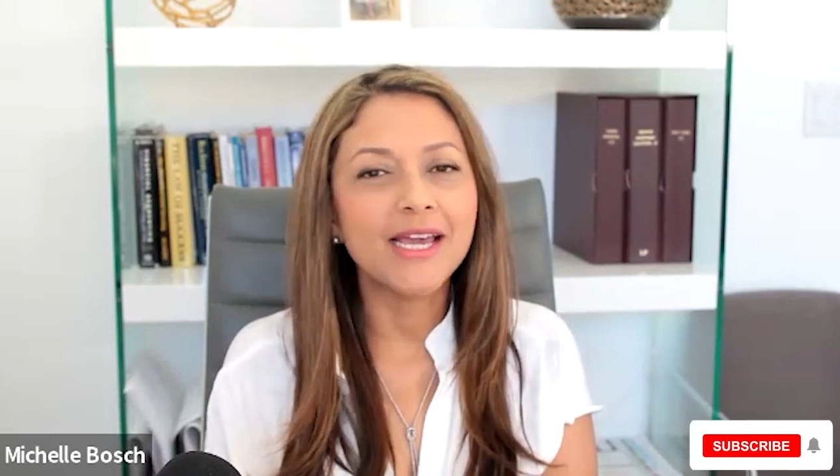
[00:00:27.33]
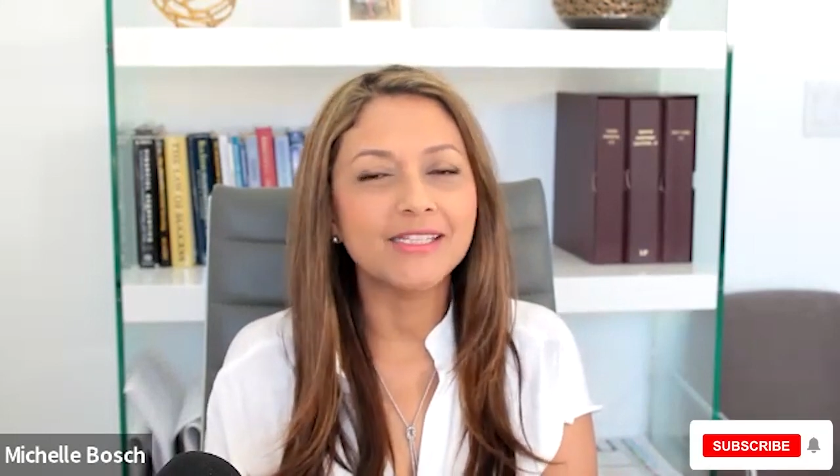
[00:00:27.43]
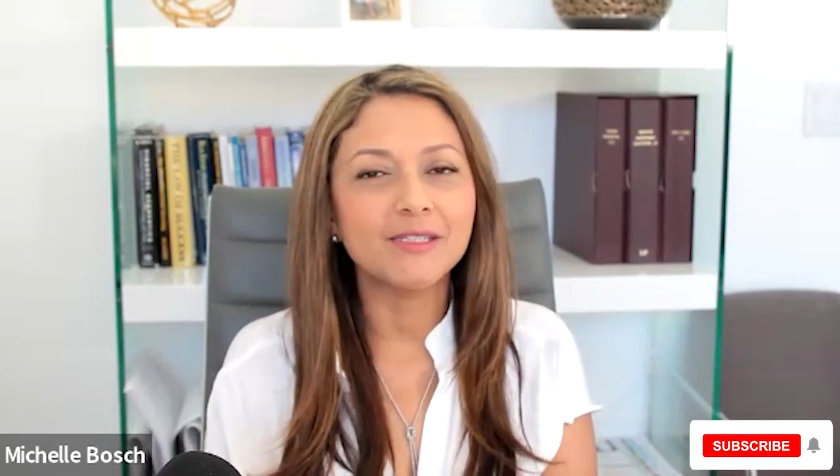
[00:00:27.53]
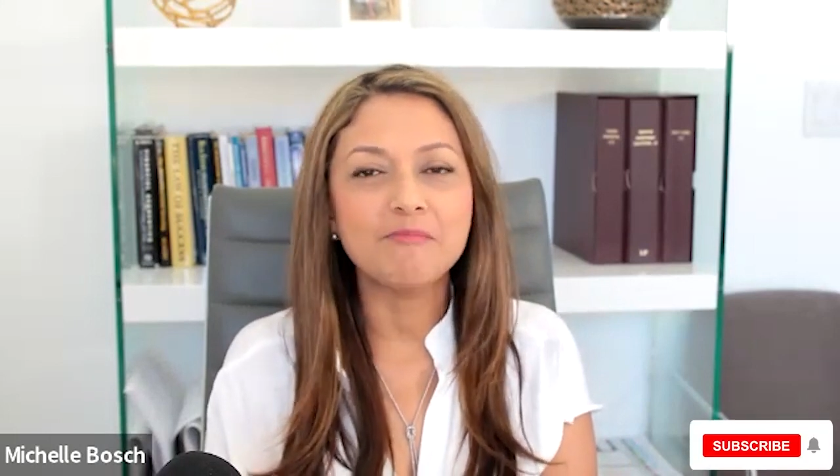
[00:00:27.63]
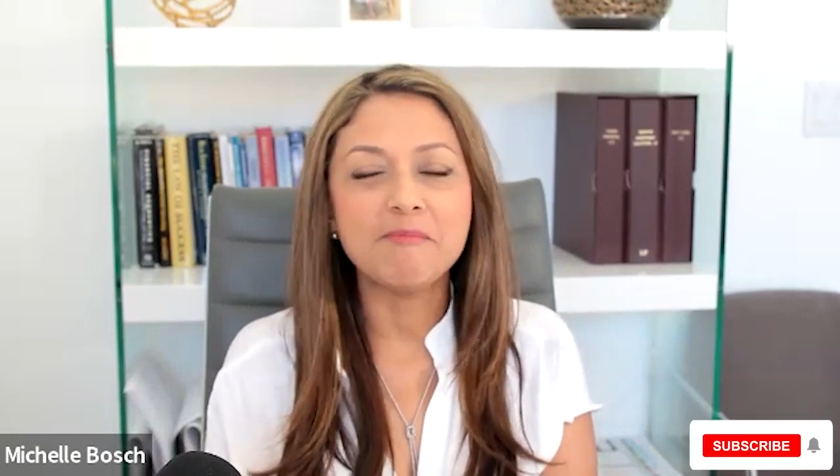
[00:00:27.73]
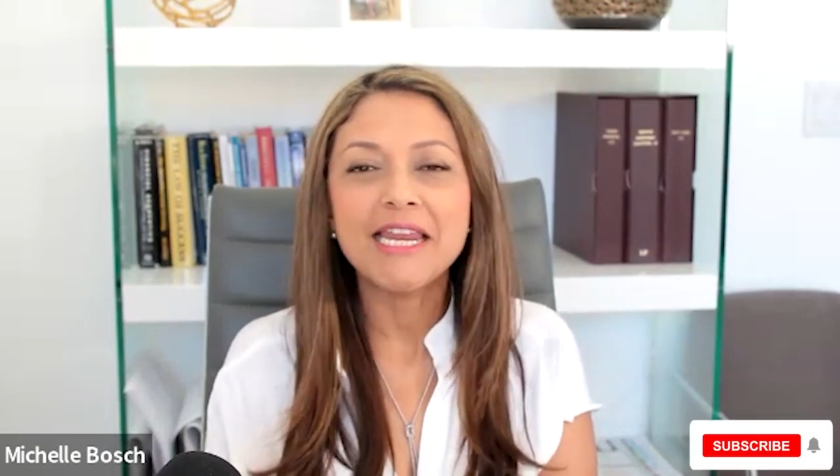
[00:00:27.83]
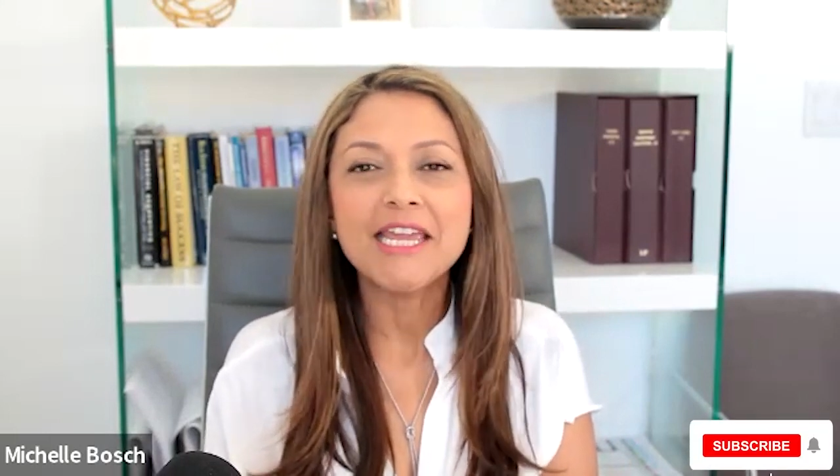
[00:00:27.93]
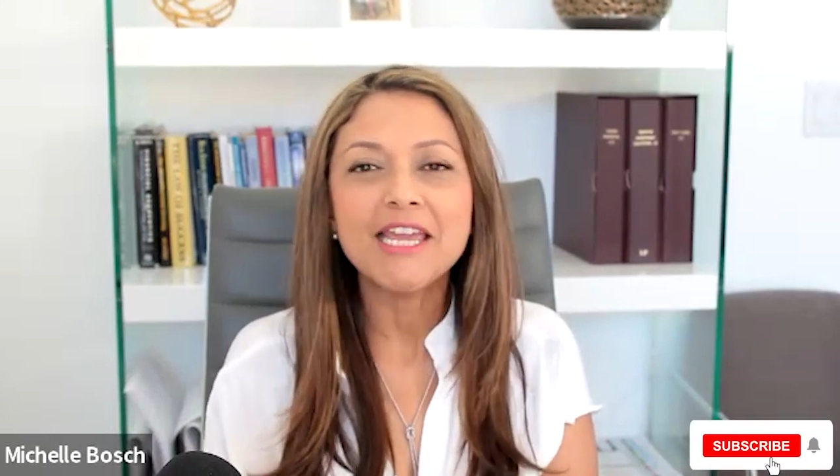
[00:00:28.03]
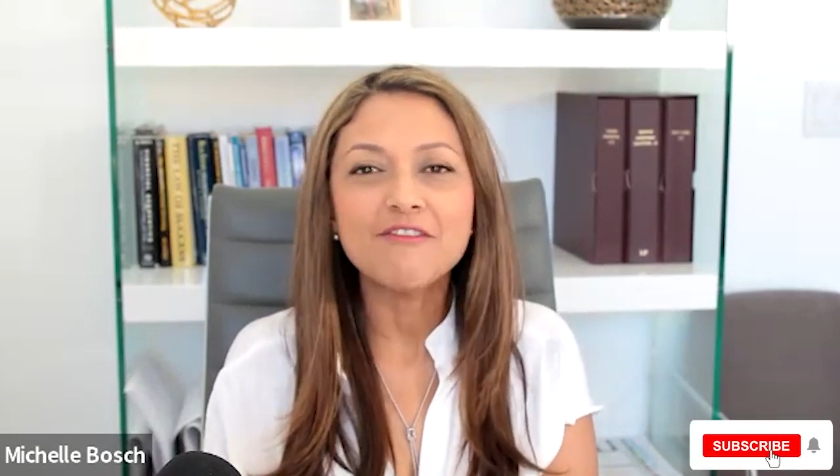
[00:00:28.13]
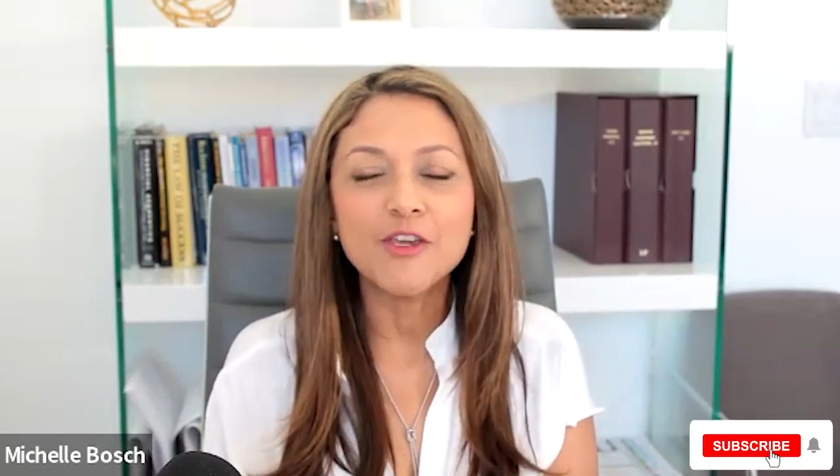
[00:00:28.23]
As
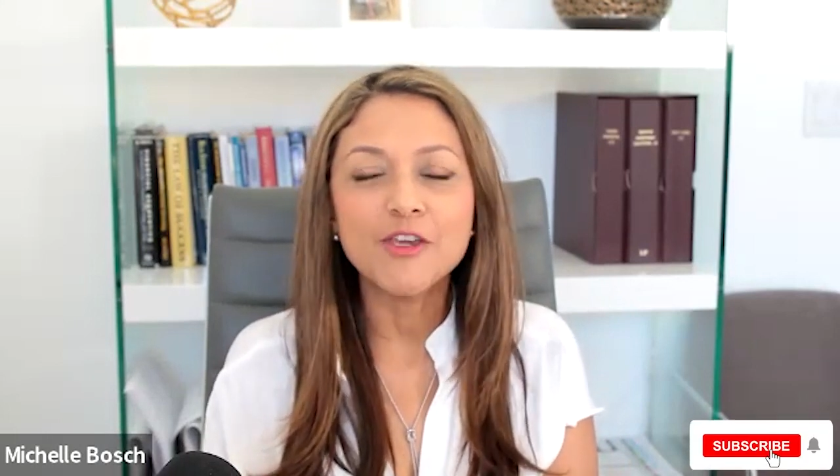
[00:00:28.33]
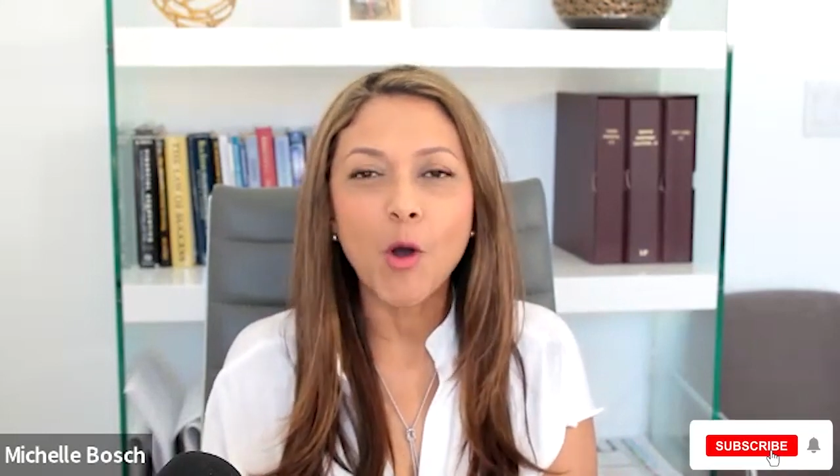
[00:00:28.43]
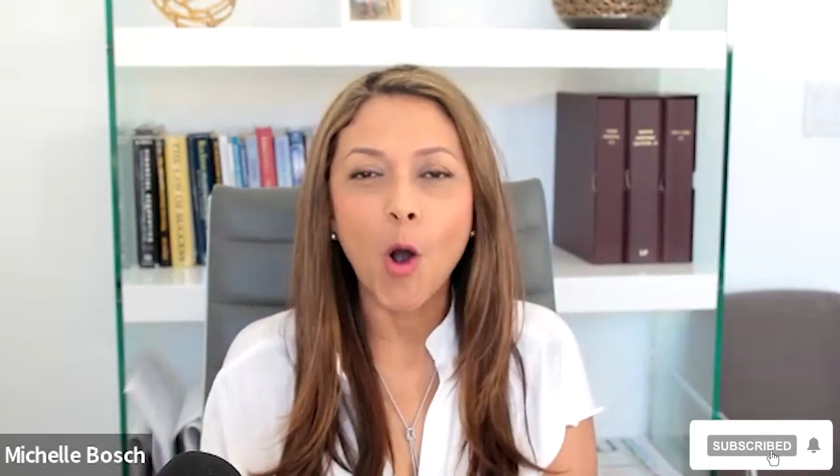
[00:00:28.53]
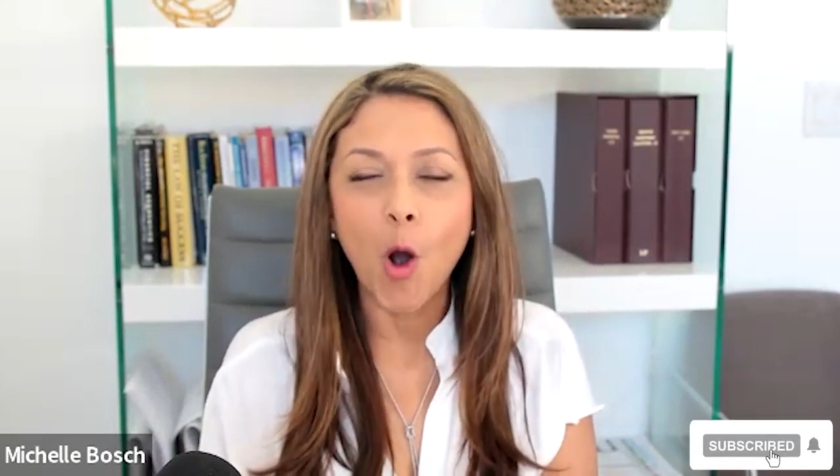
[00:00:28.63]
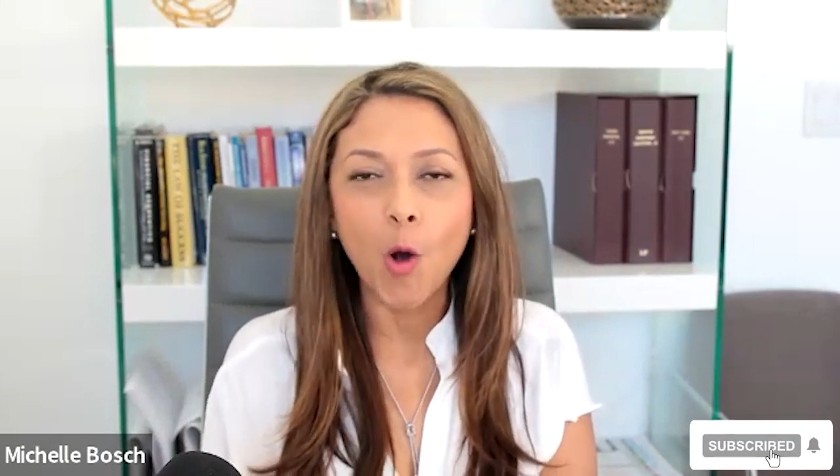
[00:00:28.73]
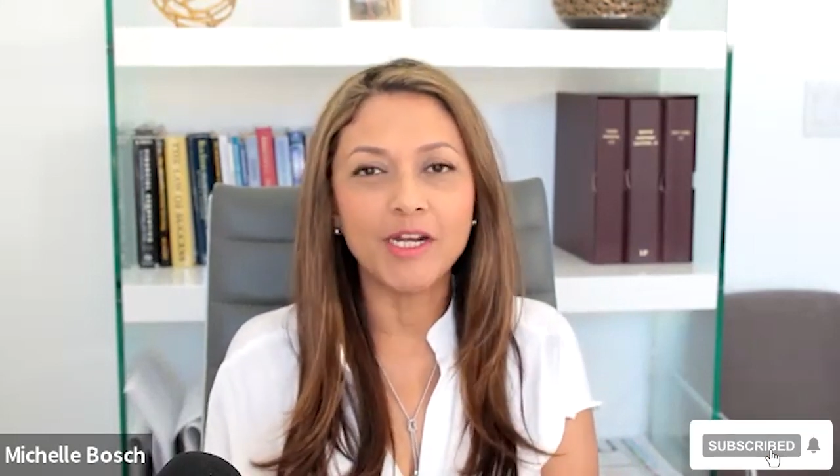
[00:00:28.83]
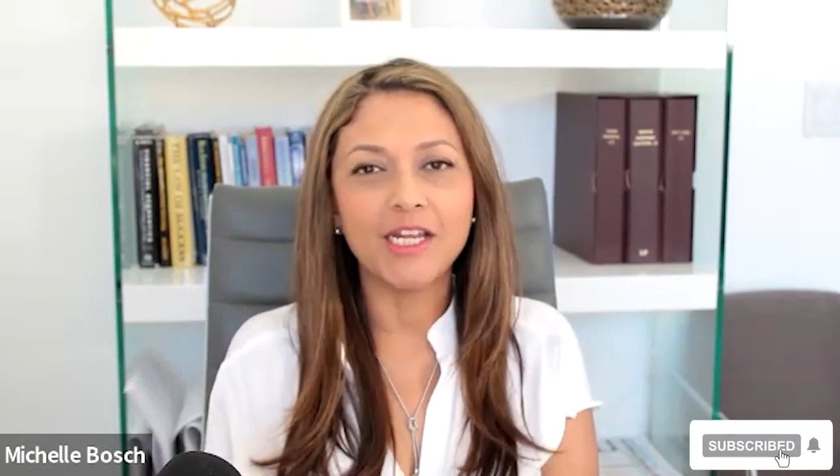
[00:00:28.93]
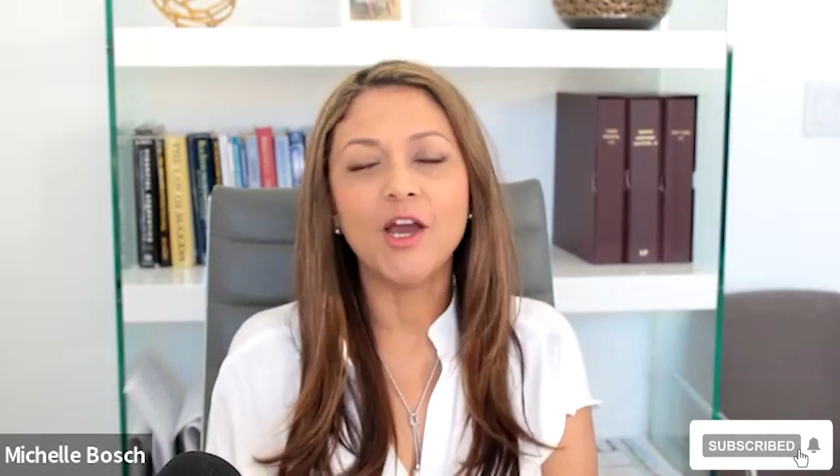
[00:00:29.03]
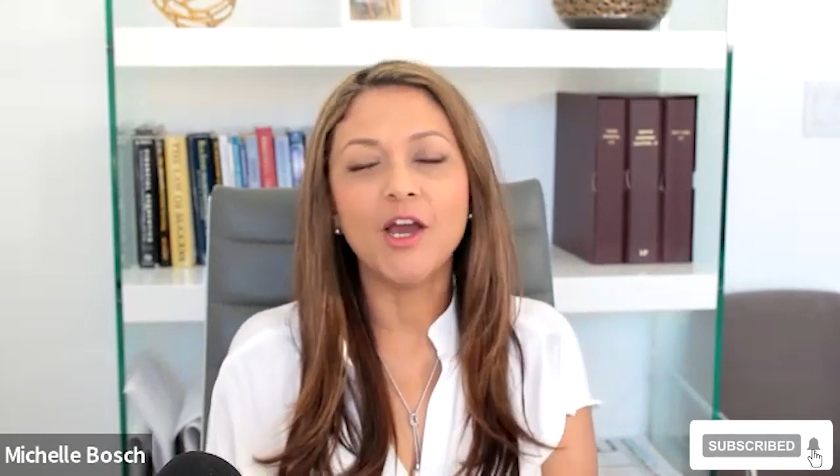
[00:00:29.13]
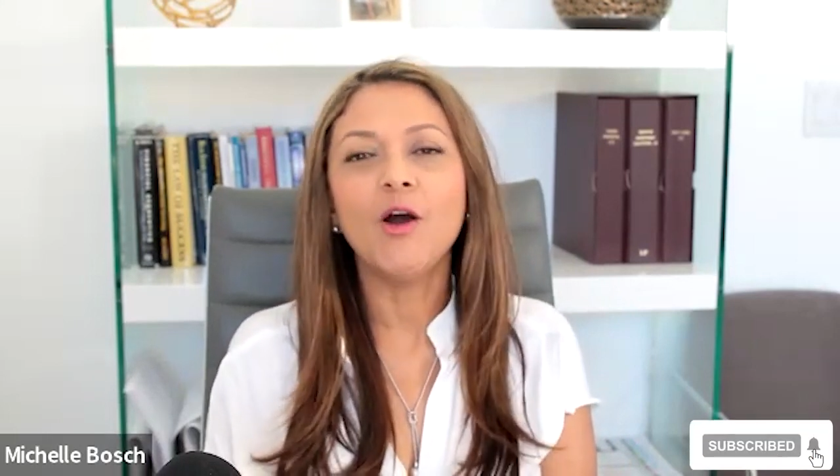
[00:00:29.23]
many of you
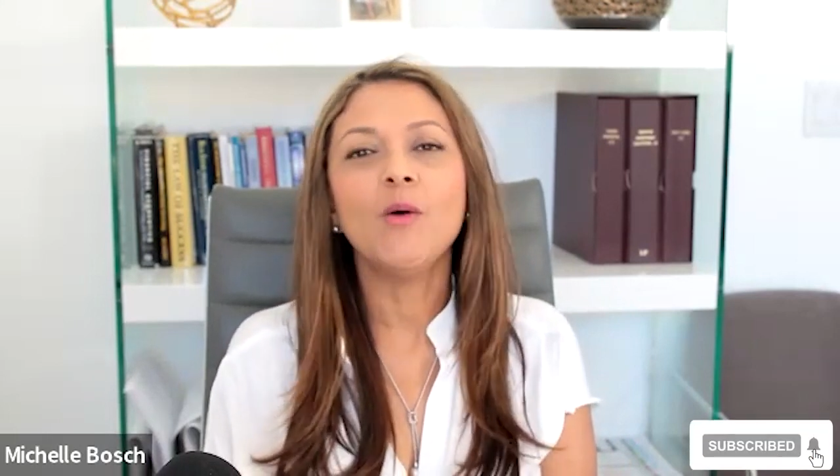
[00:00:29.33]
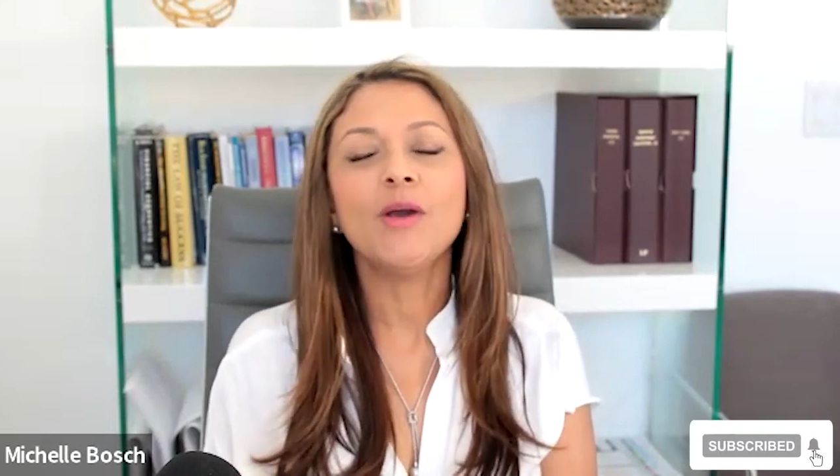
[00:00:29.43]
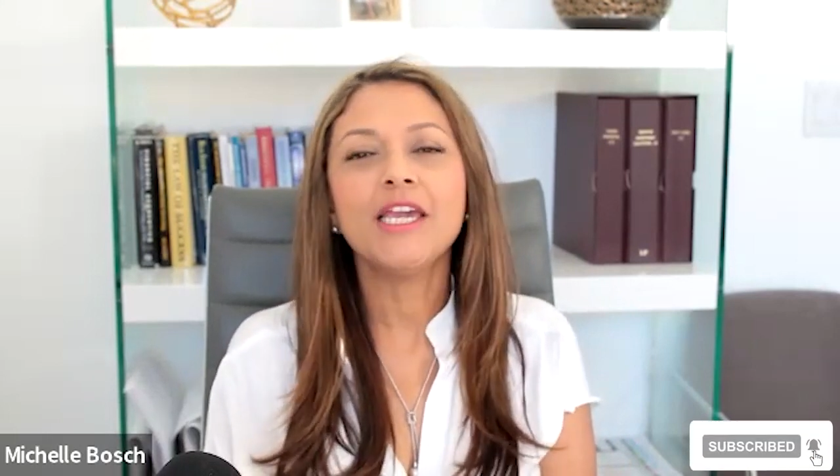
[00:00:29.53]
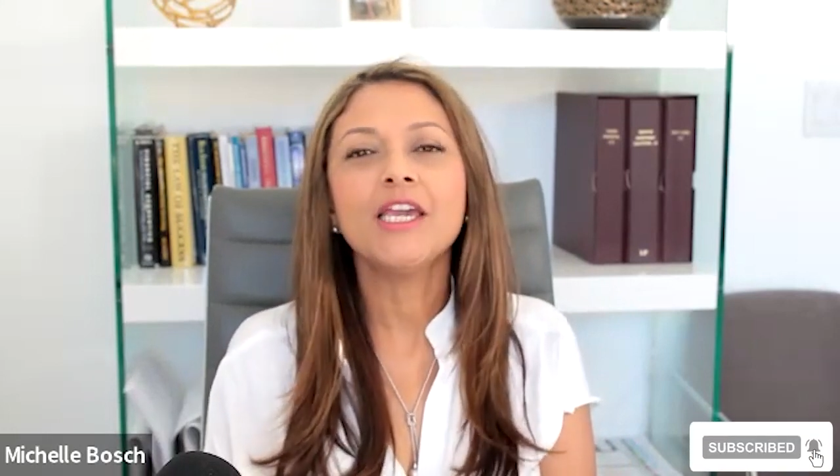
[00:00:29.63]
already know,